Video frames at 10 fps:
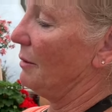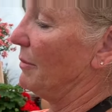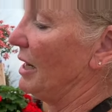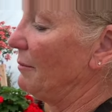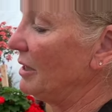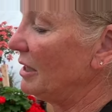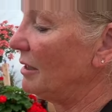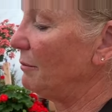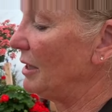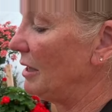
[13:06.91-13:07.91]
But I'm going to
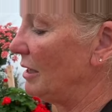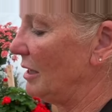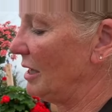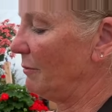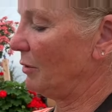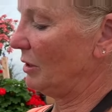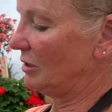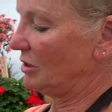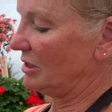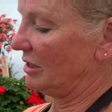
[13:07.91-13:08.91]
come in and I'm going
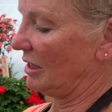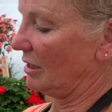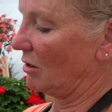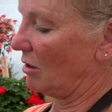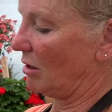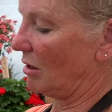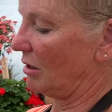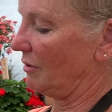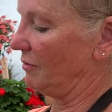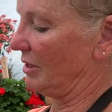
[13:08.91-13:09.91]
to take
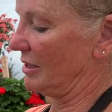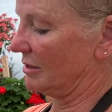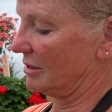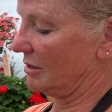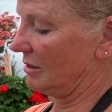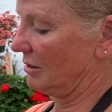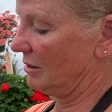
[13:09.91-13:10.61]
all of this